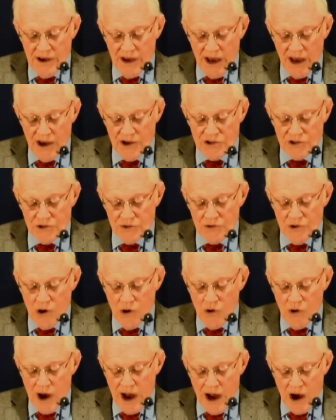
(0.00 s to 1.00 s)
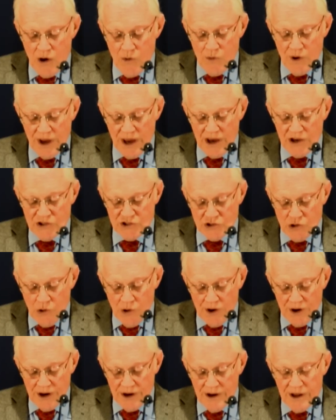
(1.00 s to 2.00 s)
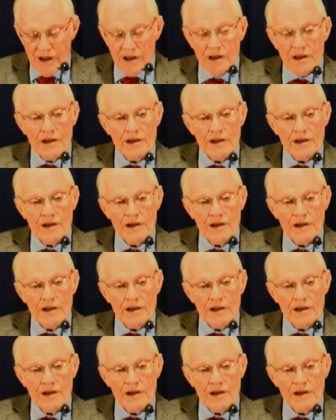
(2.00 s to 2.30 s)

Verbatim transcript: As you know, how we exhorted.